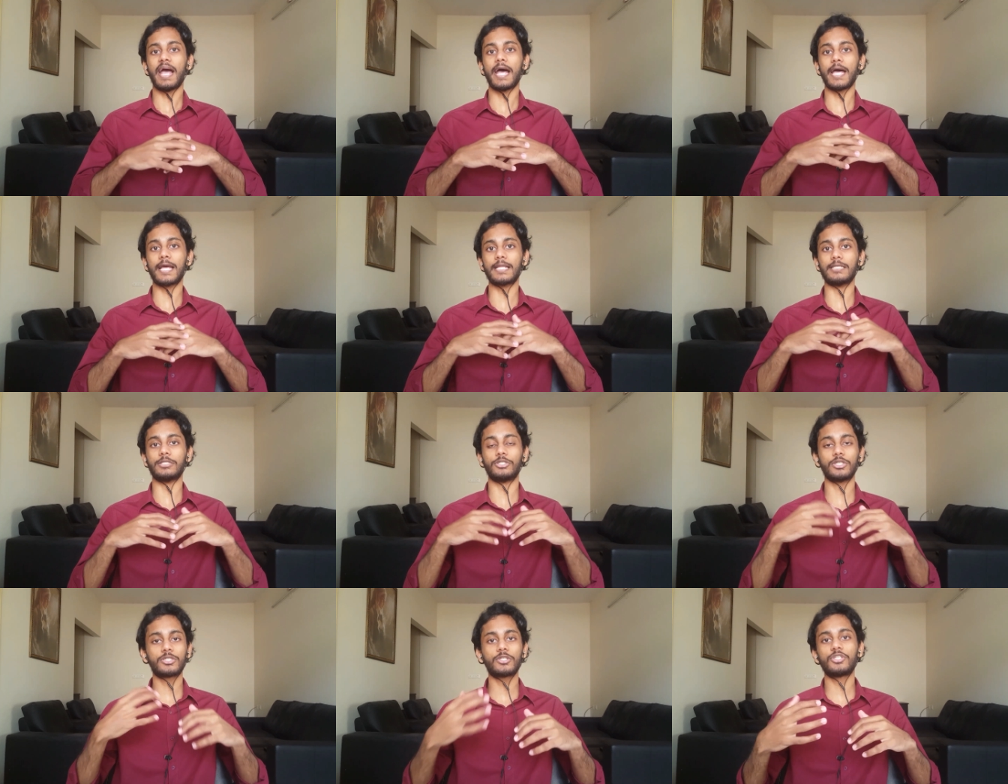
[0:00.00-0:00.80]

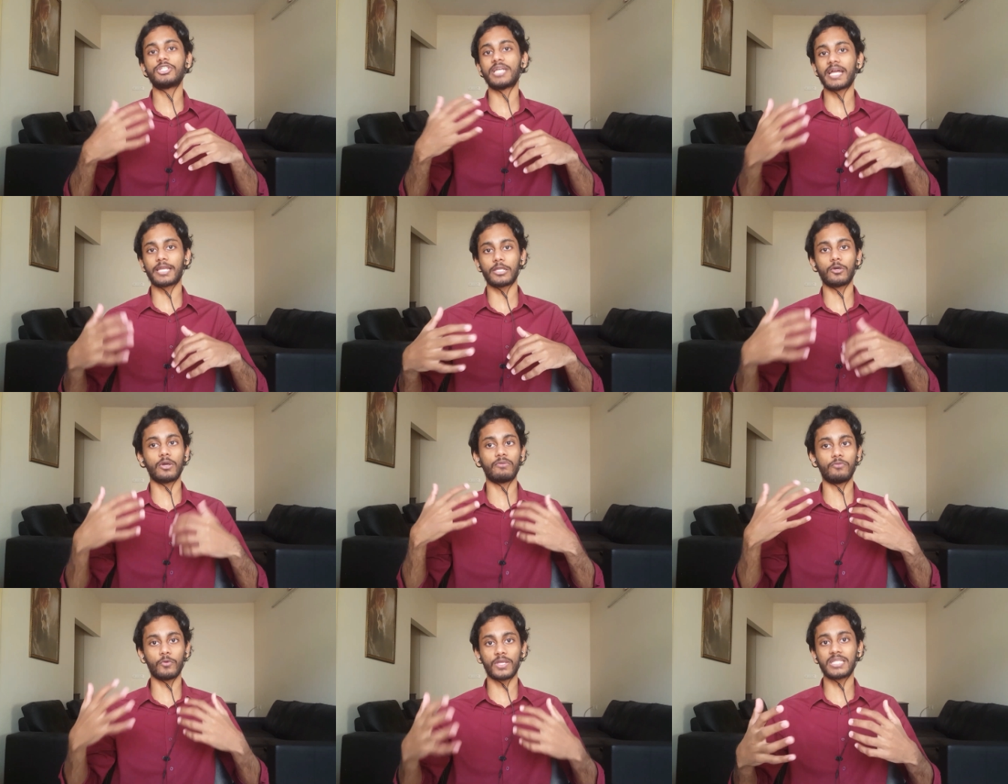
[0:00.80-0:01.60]
and just to check, you know,
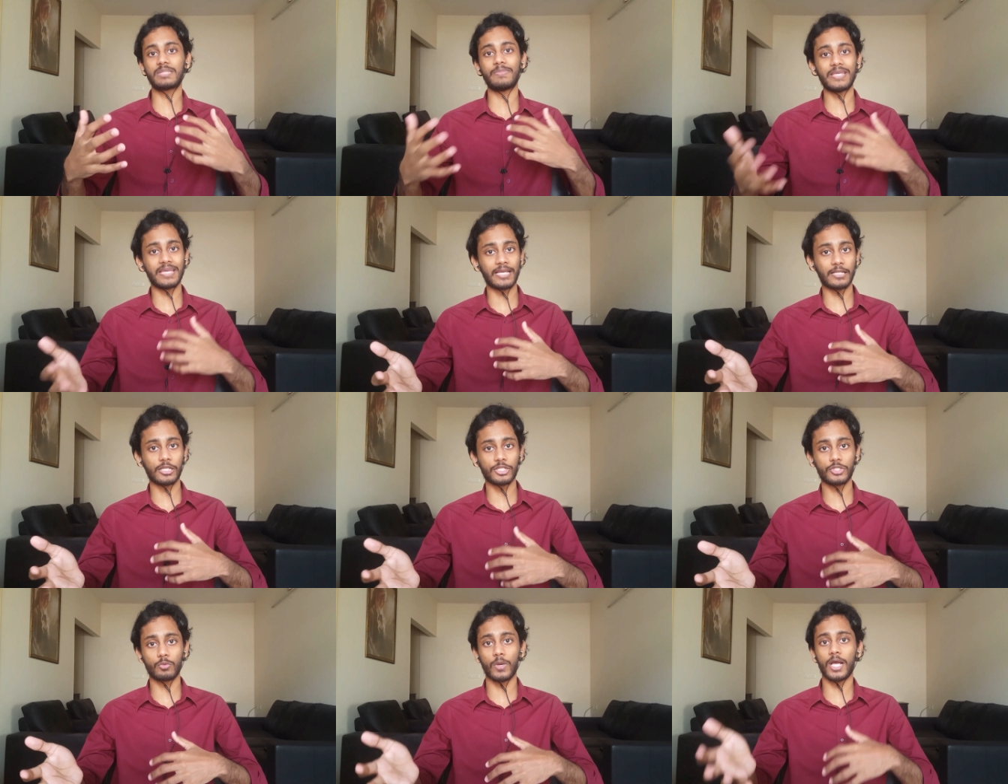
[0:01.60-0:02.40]
if you can speak
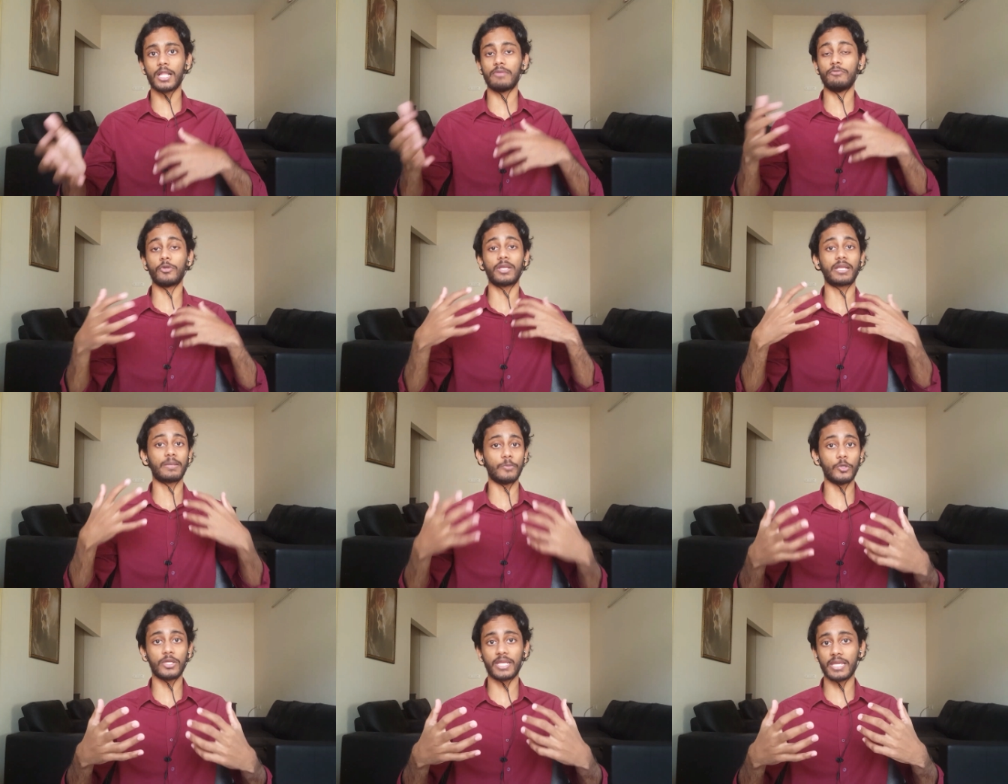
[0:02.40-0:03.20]
English well, if you can
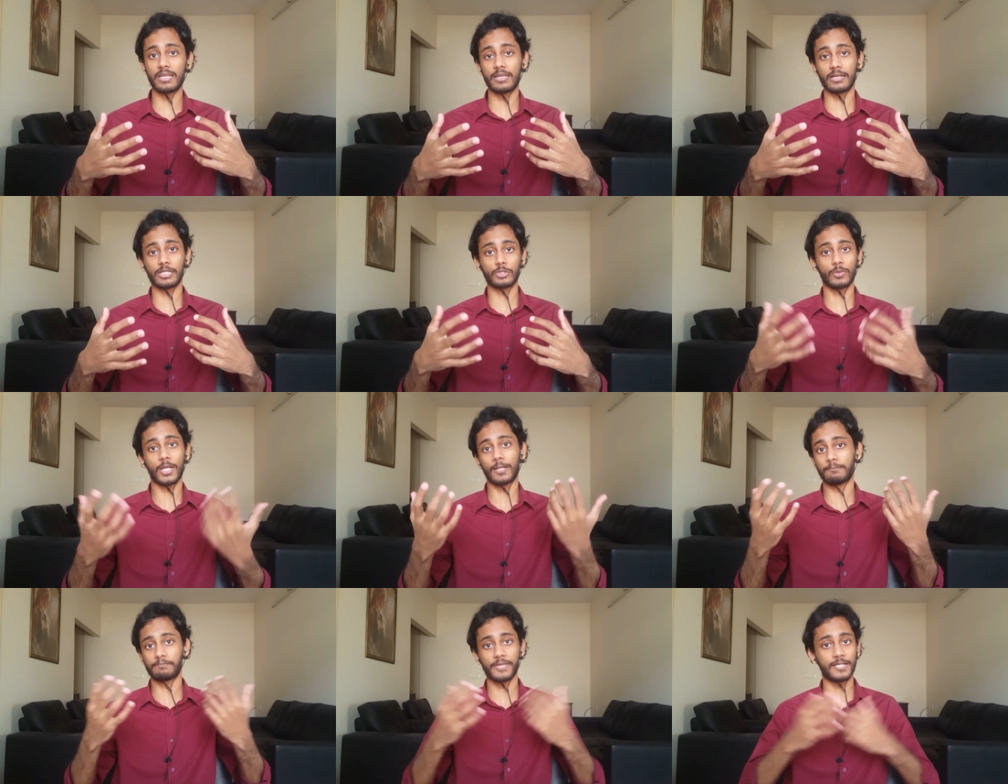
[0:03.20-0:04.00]
communicate in English
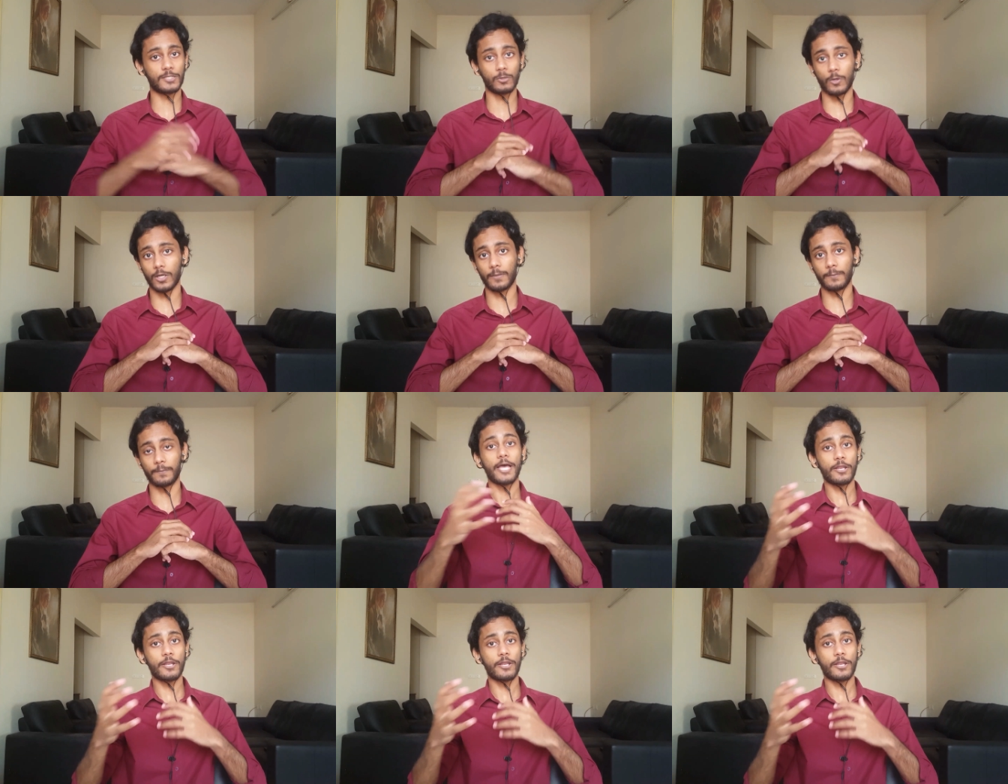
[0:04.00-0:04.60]
well and so on.